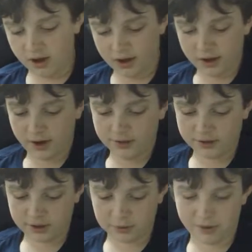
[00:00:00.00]
Another
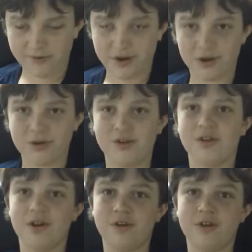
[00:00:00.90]
thing in my videos, you'll
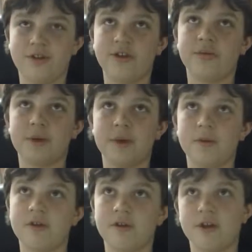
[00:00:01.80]
notice that there's
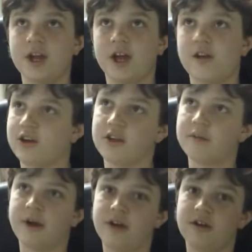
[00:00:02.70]
people yelling in the
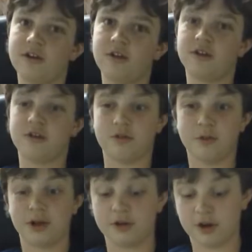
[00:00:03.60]
background. That's just
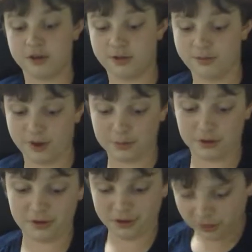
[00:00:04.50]
my crazy family.